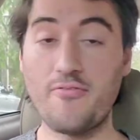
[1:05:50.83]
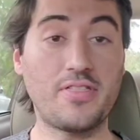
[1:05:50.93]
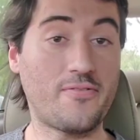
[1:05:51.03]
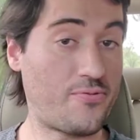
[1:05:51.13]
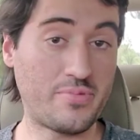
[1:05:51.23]

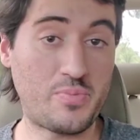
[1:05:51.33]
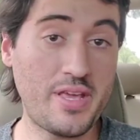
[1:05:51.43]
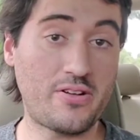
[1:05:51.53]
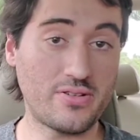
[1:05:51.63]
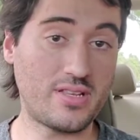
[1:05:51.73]
by
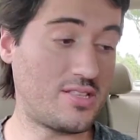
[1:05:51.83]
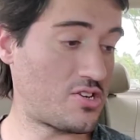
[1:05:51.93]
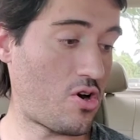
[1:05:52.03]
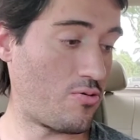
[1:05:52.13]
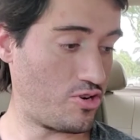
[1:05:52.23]
changing out
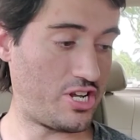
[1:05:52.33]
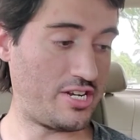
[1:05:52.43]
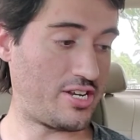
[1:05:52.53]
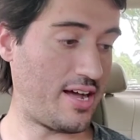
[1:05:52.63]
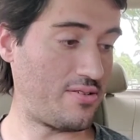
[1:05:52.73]
this part.
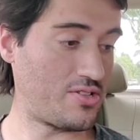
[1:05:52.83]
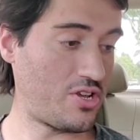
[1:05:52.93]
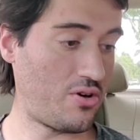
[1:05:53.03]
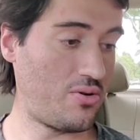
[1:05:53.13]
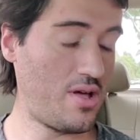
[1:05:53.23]

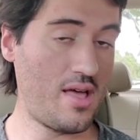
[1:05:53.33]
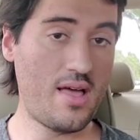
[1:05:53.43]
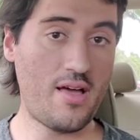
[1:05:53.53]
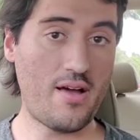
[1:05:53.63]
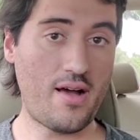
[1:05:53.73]
And
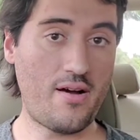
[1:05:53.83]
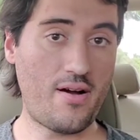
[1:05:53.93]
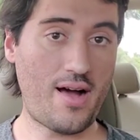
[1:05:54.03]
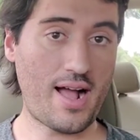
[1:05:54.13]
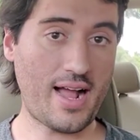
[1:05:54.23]
everything
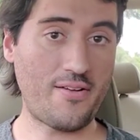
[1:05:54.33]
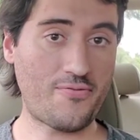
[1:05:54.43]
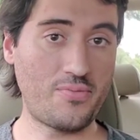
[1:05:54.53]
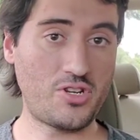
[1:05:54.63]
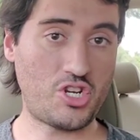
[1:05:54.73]
from
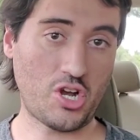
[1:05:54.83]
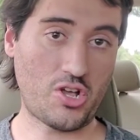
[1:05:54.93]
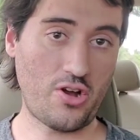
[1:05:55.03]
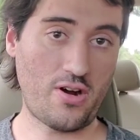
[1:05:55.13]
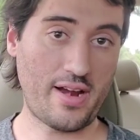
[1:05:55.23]
speakers in this car
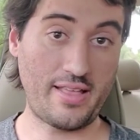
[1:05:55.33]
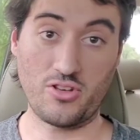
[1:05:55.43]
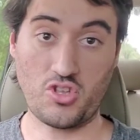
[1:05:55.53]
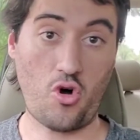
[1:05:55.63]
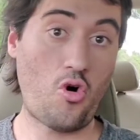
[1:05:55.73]
were changed
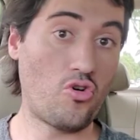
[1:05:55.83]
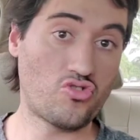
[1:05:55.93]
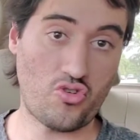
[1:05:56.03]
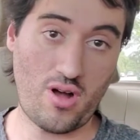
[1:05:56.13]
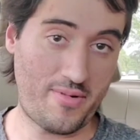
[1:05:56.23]
out.
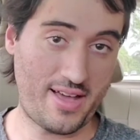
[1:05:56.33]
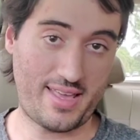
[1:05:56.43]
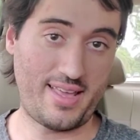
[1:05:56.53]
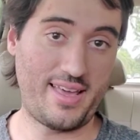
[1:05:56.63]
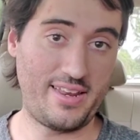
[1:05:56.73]
So
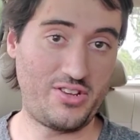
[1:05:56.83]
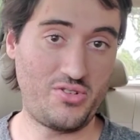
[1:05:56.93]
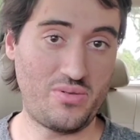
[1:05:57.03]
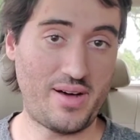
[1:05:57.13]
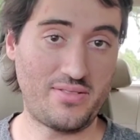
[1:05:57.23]

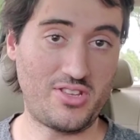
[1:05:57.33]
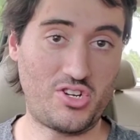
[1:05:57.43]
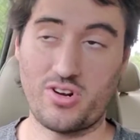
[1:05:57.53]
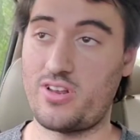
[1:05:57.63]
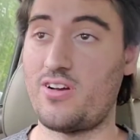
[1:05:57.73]
I got from the
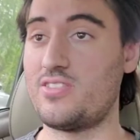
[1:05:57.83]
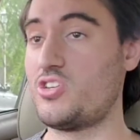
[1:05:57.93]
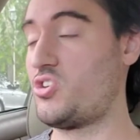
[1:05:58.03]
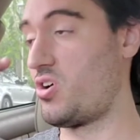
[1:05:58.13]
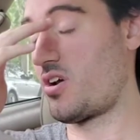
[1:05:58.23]

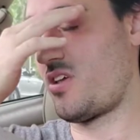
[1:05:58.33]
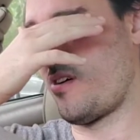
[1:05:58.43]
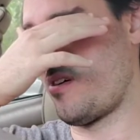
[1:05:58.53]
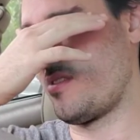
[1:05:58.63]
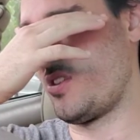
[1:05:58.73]
junkyard, and there's a
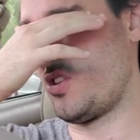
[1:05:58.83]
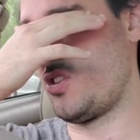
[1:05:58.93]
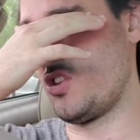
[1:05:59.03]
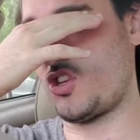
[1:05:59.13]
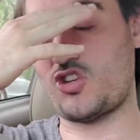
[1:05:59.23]
whole
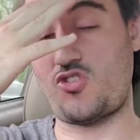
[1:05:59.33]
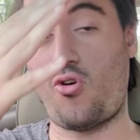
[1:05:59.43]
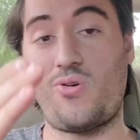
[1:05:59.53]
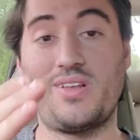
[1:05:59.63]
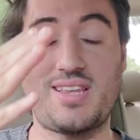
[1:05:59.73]
drama I can
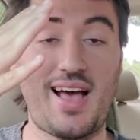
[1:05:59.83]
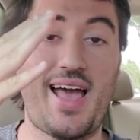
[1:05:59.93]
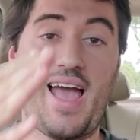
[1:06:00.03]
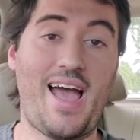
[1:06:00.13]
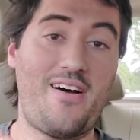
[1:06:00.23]
get into
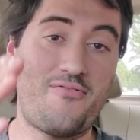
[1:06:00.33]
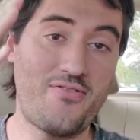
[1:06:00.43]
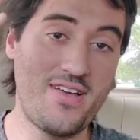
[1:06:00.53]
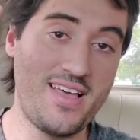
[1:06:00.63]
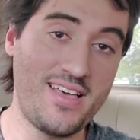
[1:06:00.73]
about the
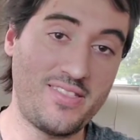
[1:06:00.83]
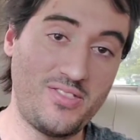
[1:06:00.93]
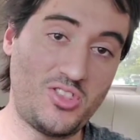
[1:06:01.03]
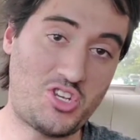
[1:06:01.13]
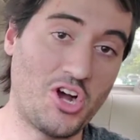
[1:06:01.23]
junkyard. The
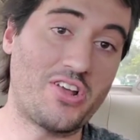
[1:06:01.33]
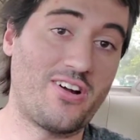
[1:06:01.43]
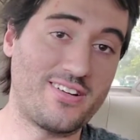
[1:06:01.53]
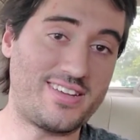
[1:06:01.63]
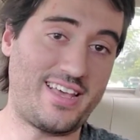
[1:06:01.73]

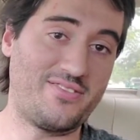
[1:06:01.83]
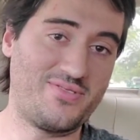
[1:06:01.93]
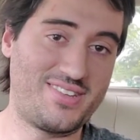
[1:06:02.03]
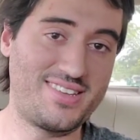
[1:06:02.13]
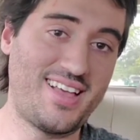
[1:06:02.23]
junkyard, the
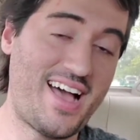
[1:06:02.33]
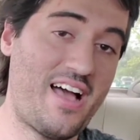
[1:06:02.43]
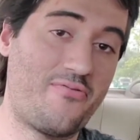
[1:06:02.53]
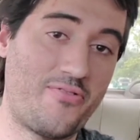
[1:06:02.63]
stories